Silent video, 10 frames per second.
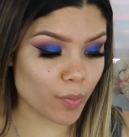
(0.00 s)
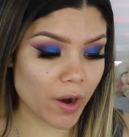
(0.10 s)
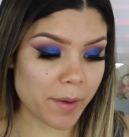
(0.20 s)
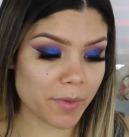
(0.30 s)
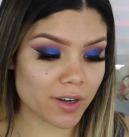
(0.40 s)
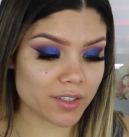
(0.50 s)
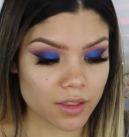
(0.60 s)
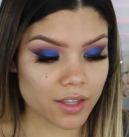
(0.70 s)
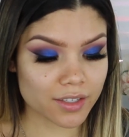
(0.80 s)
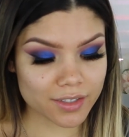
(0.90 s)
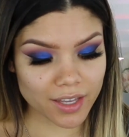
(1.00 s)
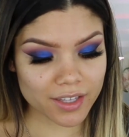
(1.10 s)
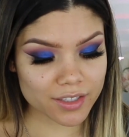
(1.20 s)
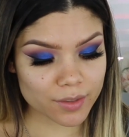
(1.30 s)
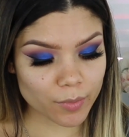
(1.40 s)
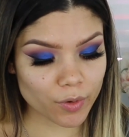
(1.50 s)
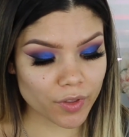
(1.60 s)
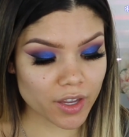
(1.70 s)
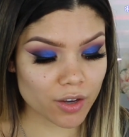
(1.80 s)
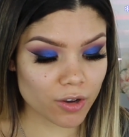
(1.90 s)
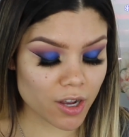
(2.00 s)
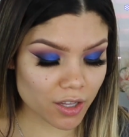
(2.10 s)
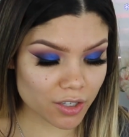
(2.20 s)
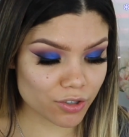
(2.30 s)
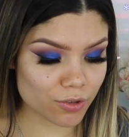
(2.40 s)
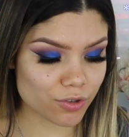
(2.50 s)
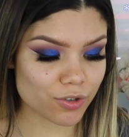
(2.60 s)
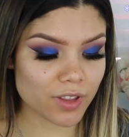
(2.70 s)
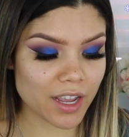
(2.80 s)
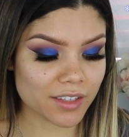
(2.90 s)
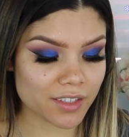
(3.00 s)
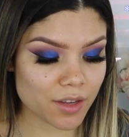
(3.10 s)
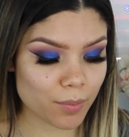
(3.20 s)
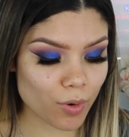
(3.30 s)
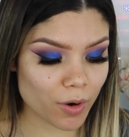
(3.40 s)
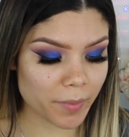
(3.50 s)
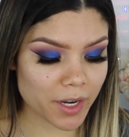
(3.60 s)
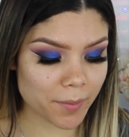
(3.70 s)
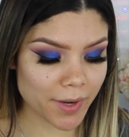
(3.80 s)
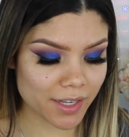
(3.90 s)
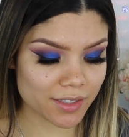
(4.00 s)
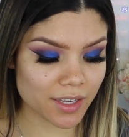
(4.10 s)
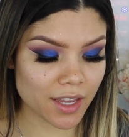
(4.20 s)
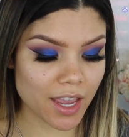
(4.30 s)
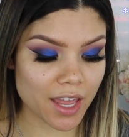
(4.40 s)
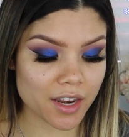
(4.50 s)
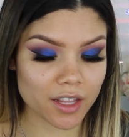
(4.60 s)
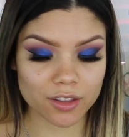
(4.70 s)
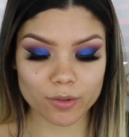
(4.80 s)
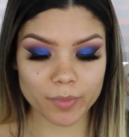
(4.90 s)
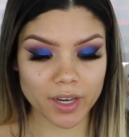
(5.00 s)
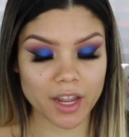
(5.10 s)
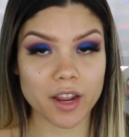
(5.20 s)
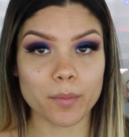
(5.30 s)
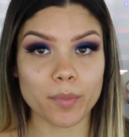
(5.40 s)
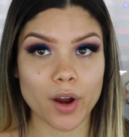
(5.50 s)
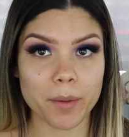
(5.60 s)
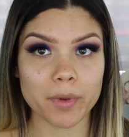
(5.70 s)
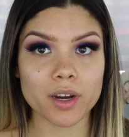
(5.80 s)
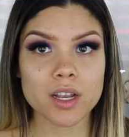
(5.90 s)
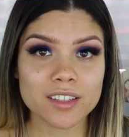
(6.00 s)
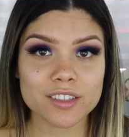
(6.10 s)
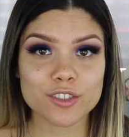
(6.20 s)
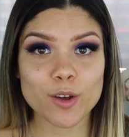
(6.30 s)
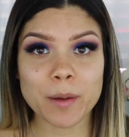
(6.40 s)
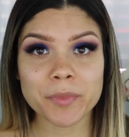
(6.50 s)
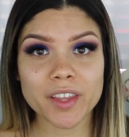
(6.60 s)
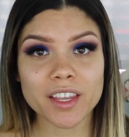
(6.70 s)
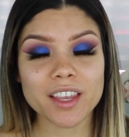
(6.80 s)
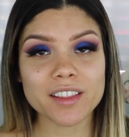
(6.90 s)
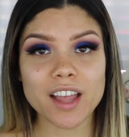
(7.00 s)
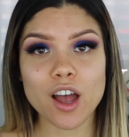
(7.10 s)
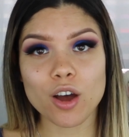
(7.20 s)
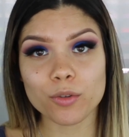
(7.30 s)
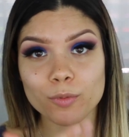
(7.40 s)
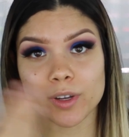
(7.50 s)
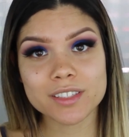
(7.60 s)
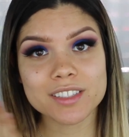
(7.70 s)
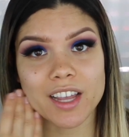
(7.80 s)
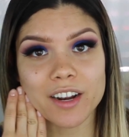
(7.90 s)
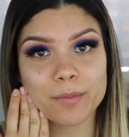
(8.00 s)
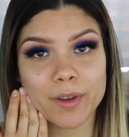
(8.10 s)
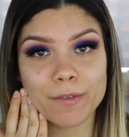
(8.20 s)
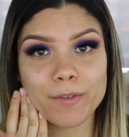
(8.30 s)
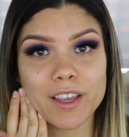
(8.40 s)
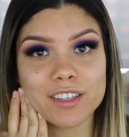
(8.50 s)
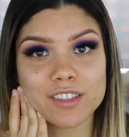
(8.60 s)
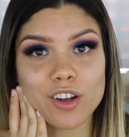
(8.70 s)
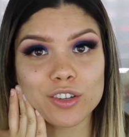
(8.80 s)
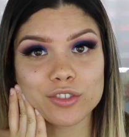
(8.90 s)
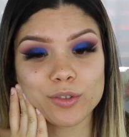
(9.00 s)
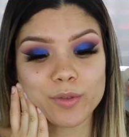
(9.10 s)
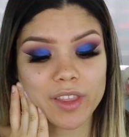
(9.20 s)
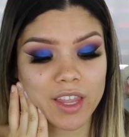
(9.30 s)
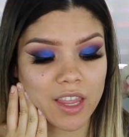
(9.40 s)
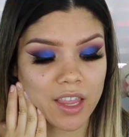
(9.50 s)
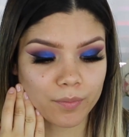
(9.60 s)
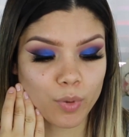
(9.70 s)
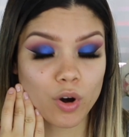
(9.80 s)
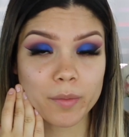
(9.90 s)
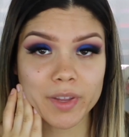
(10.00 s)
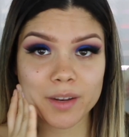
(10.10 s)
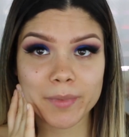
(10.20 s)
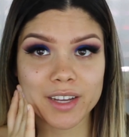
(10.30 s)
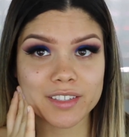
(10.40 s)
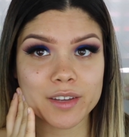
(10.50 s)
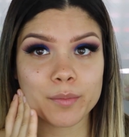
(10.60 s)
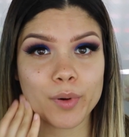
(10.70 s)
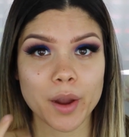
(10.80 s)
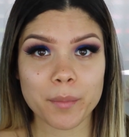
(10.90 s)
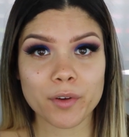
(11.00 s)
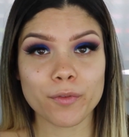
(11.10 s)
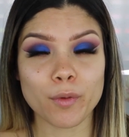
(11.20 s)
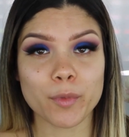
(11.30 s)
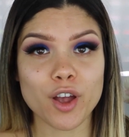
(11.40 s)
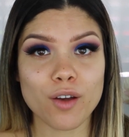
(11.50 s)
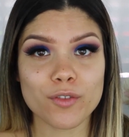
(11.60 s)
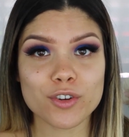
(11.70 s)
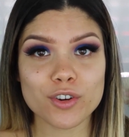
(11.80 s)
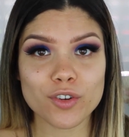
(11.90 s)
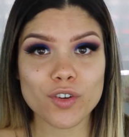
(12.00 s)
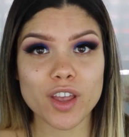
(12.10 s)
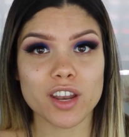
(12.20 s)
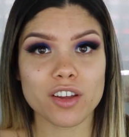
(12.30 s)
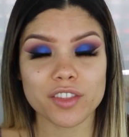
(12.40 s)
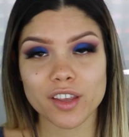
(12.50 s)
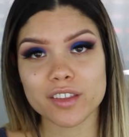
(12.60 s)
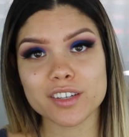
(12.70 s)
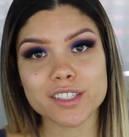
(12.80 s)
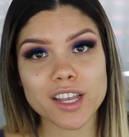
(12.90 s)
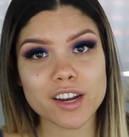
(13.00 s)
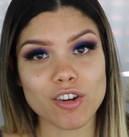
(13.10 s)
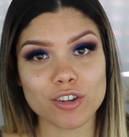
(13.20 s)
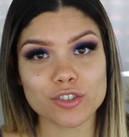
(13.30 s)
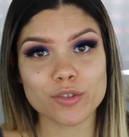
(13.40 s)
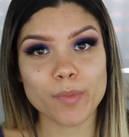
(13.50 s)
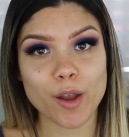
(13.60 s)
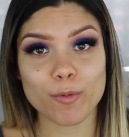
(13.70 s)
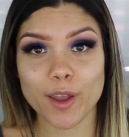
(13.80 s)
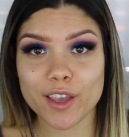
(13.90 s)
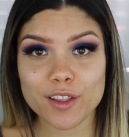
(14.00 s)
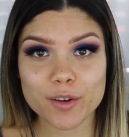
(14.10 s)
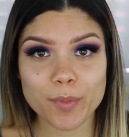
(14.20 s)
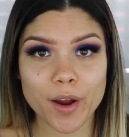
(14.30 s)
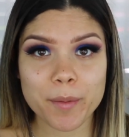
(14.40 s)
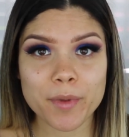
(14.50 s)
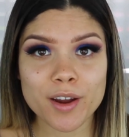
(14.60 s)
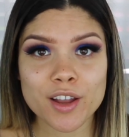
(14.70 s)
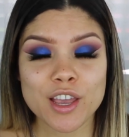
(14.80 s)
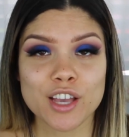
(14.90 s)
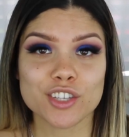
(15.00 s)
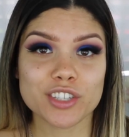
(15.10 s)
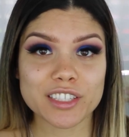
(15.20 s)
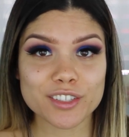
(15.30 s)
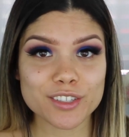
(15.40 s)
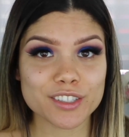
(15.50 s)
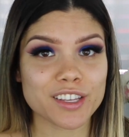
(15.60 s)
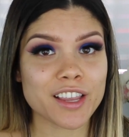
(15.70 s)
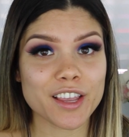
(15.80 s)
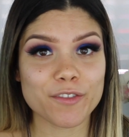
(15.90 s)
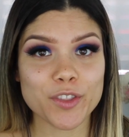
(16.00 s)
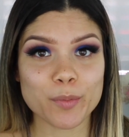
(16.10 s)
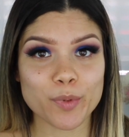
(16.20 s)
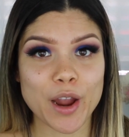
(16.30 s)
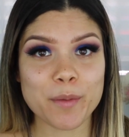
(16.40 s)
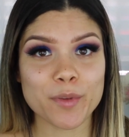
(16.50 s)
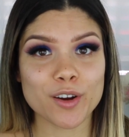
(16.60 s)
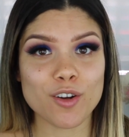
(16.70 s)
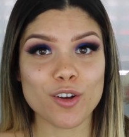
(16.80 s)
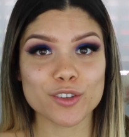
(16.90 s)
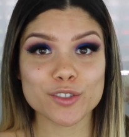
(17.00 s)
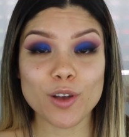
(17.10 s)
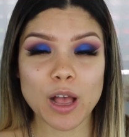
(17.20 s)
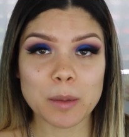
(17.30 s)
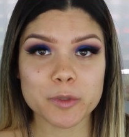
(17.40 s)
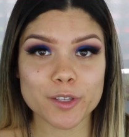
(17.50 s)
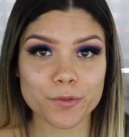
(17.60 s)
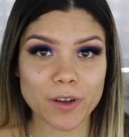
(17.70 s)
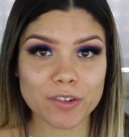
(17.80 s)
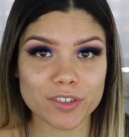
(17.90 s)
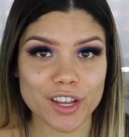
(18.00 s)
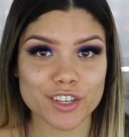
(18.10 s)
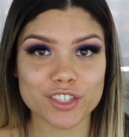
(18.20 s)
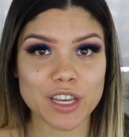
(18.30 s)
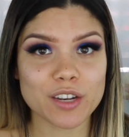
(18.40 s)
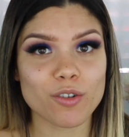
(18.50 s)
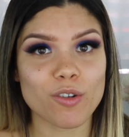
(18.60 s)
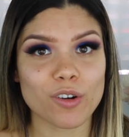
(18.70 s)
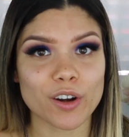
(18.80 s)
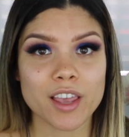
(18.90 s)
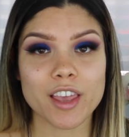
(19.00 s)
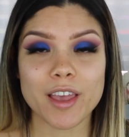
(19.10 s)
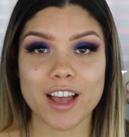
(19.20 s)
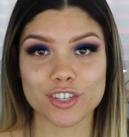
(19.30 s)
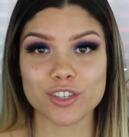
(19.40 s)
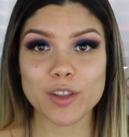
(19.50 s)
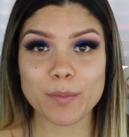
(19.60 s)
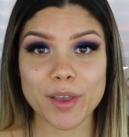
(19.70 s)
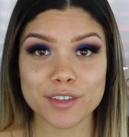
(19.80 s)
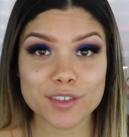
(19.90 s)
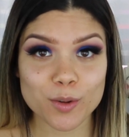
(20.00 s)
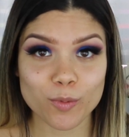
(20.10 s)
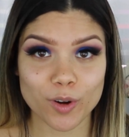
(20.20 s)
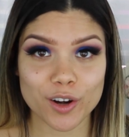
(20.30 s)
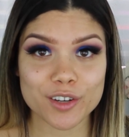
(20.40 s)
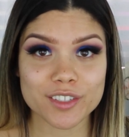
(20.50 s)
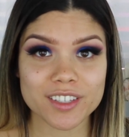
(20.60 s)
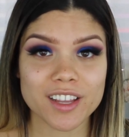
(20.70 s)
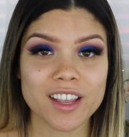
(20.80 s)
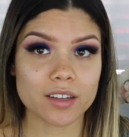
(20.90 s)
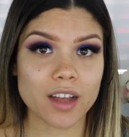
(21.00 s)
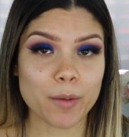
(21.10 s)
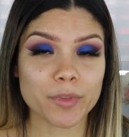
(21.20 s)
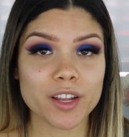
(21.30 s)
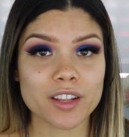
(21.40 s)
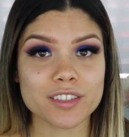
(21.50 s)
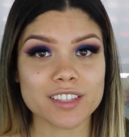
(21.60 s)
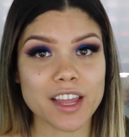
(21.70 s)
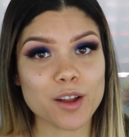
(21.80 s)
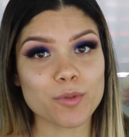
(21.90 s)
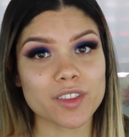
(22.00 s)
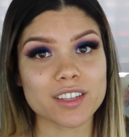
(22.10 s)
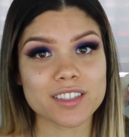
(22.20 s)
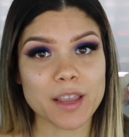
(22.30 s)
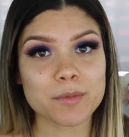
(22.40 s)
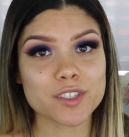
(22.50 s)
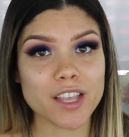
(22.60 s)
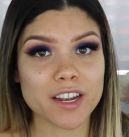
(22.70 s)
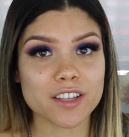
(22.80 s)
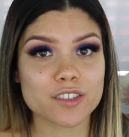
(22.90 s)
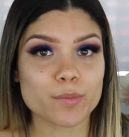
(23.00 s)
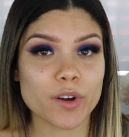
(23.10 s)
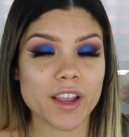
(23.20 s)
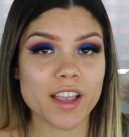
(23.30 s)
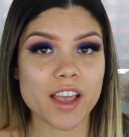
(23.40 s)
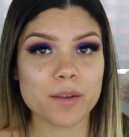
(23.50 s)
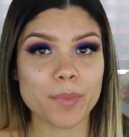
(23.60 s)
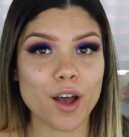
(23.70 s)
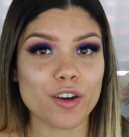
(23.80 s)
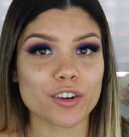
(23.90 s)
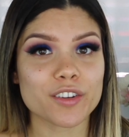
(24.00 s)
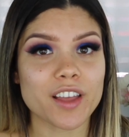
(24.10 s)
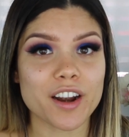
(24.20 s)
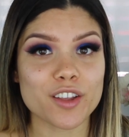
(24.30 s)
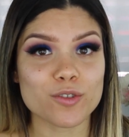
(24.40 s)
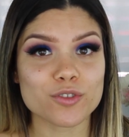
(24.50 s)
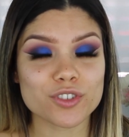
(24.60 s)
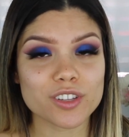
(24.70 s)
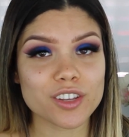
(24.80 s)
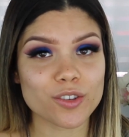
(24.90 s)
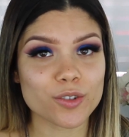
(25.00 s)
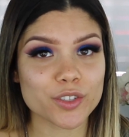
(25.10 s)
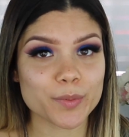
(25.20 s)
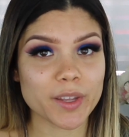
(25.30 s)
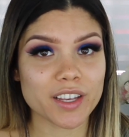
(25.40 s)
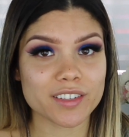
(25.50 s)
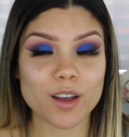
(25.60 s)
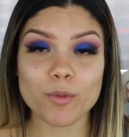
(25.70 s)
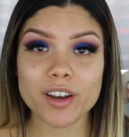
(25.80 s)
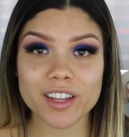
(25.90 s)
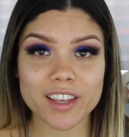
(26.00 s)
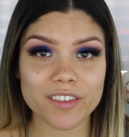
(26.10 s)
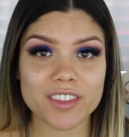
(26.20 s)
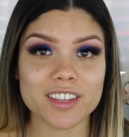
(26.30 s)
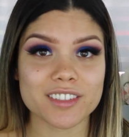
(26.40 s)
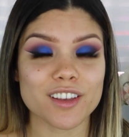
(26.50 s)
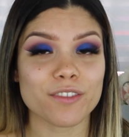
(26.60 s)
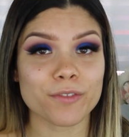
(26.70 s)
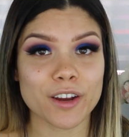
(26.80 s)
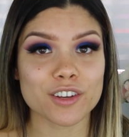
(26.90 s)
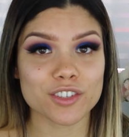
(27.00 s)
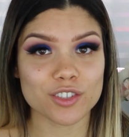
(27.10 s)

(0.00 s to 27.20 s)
primers, the skin smoothing, color neutralizing, pore minimizing, and illuminating primer. So I'm thinking that on one side of my face, I'll do the pore minimizing primer from Covergirl, and on the other side, I'll do my regular primer just to see if the primer also helps the foundation or it actually makes it worse. I'm gonna set it with the same setting spray and powder that I usually use because I wanna give this a fair